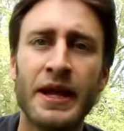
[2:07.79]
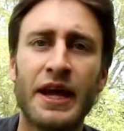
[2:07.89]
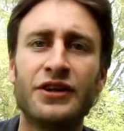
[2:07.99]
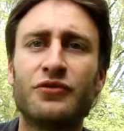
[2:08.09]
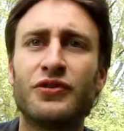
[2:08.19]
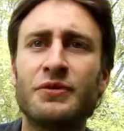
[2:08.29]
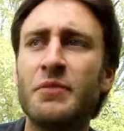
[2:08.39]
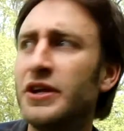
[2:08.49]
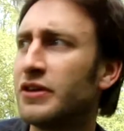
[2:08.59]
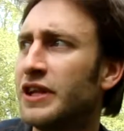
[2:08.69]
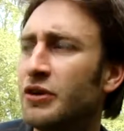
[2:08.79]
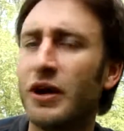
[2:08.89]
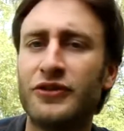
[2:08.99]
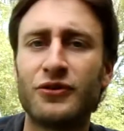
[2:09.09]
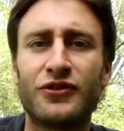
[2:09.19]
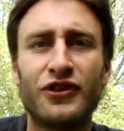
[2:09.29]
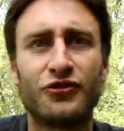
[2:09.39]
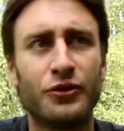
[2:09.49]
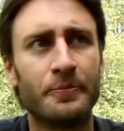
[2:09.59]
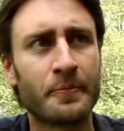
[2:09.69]
and it was immediately quite
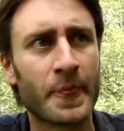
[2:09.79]
successful.